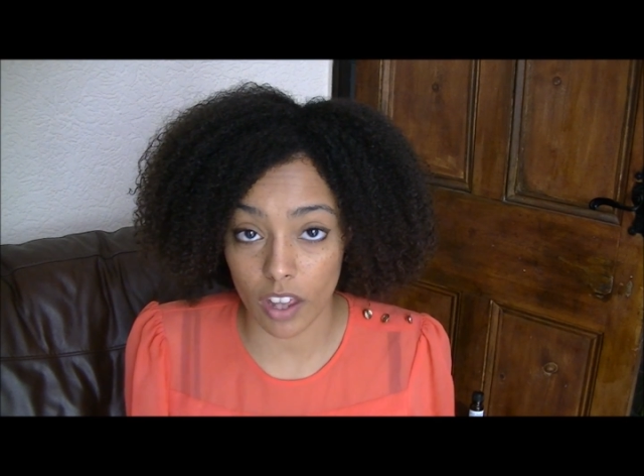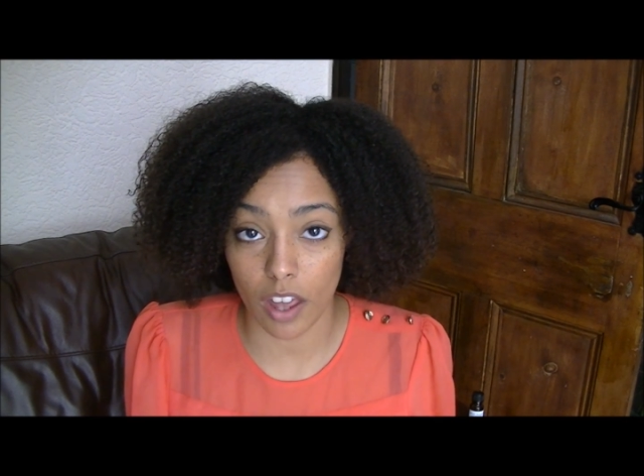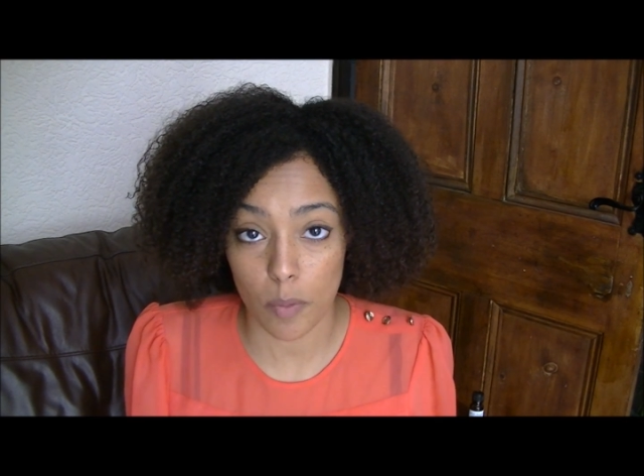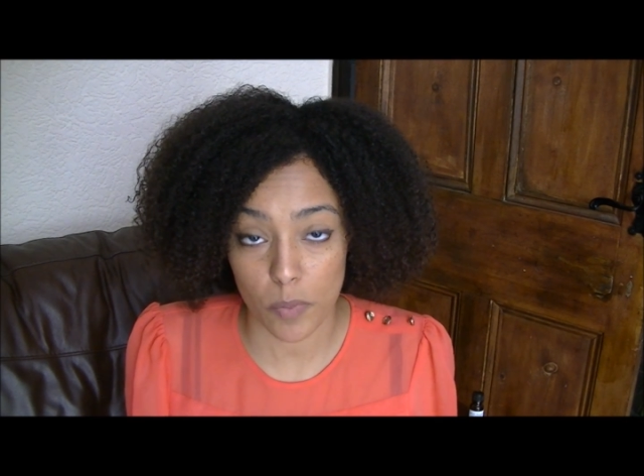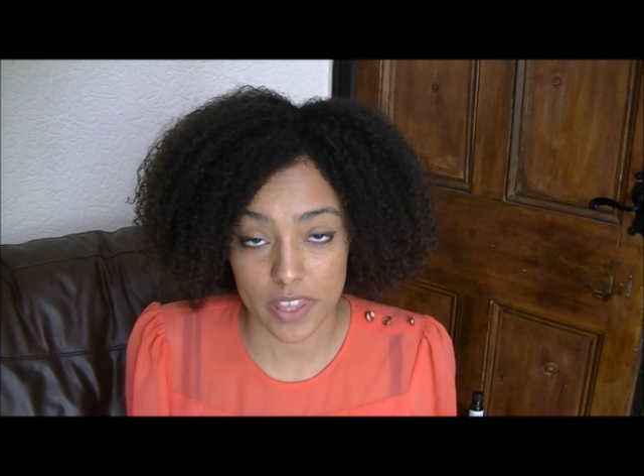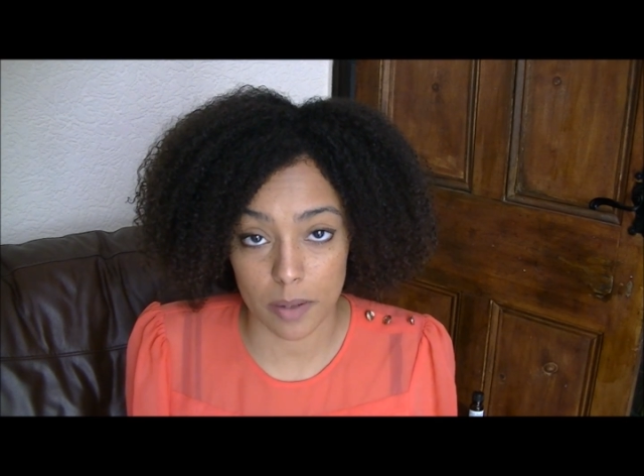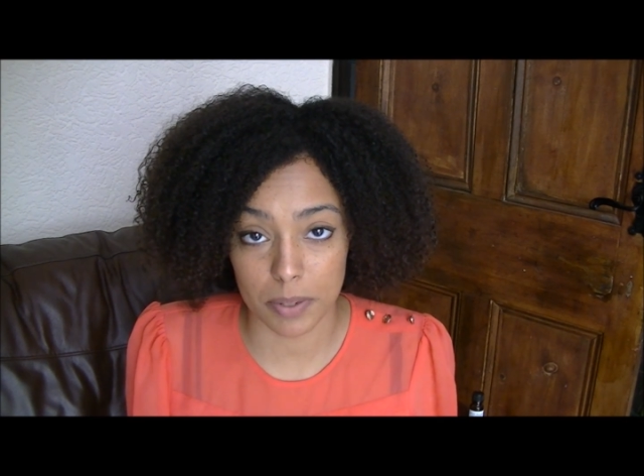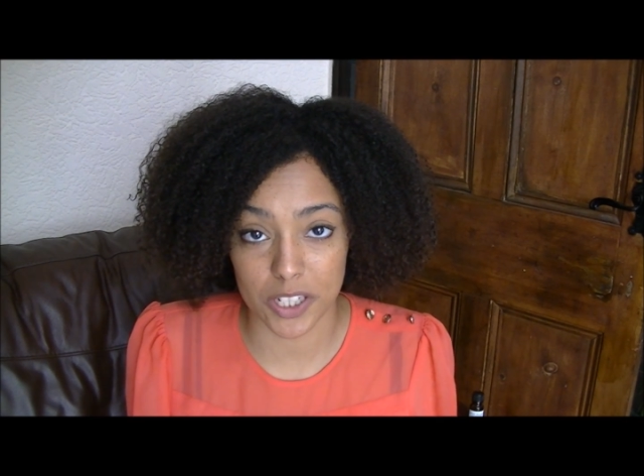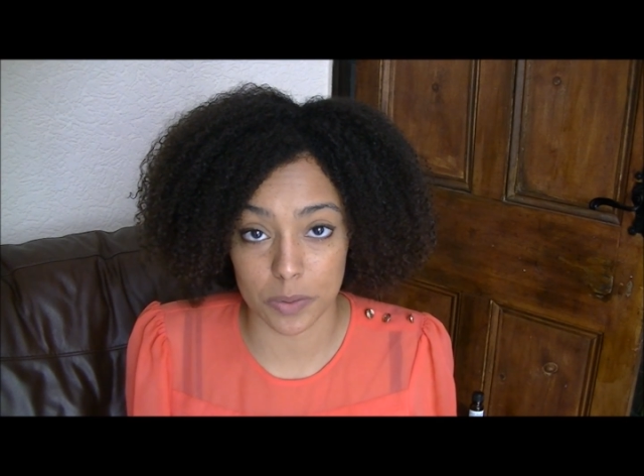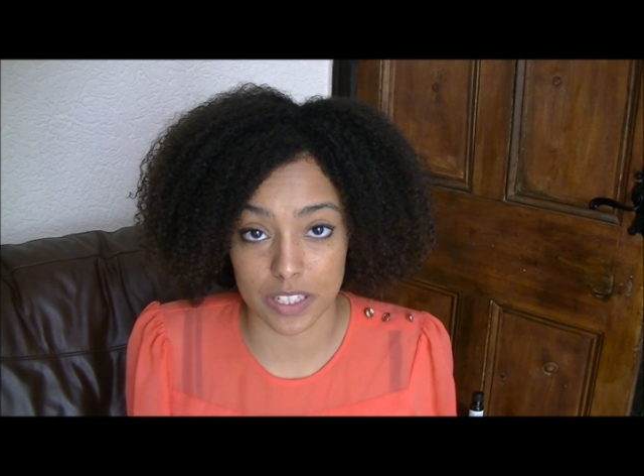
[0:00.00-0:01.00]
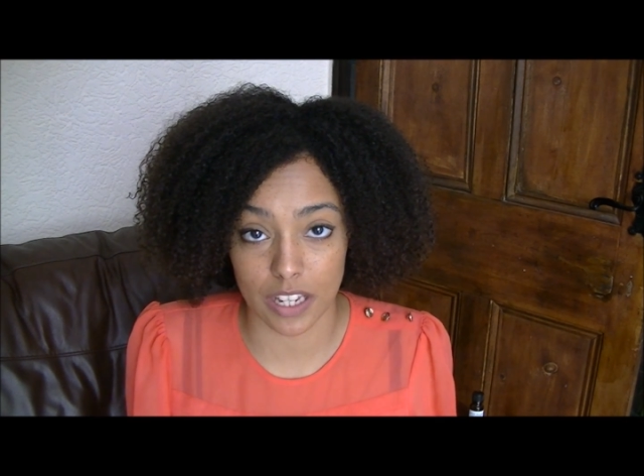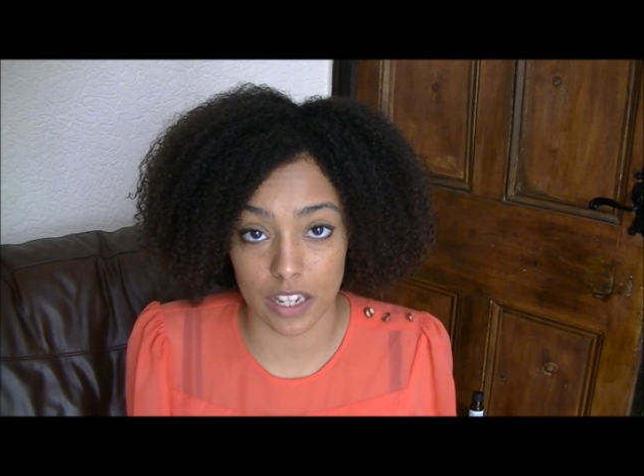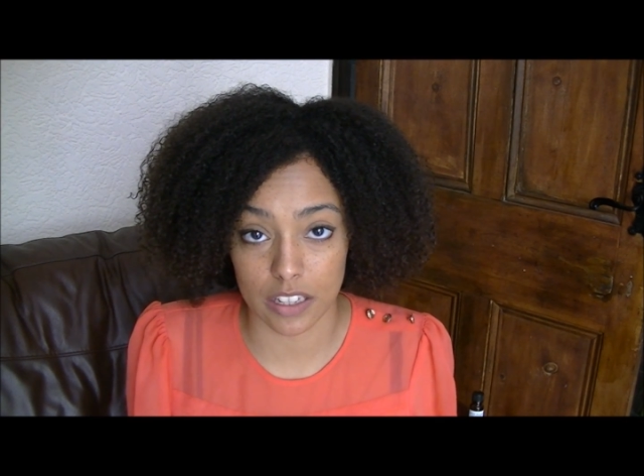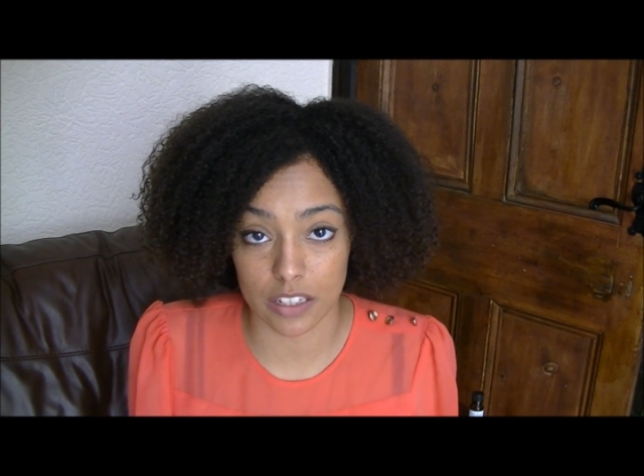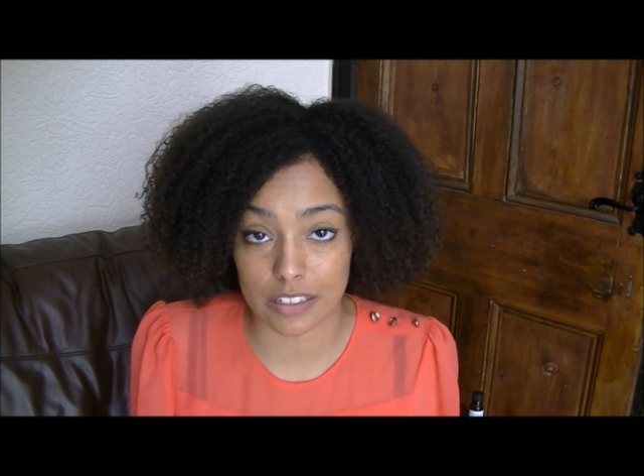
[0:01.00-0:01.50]
when that picture was
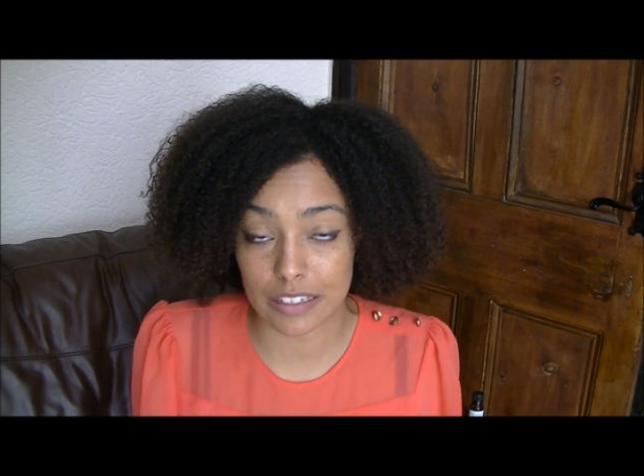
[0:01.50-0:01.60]
taken.